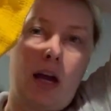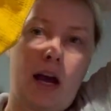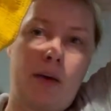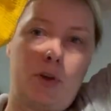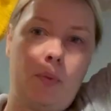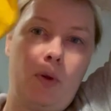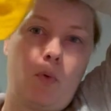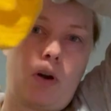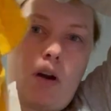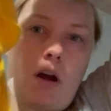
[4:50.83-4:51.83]
Um, could be
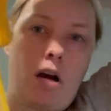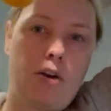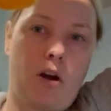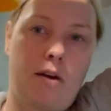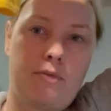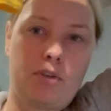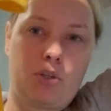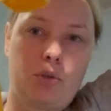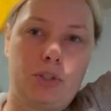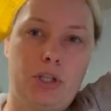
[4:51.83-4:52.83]
worn on or off the
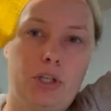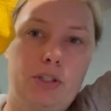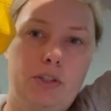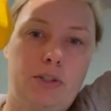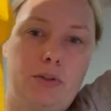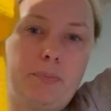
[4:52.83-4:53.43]
shoulder, little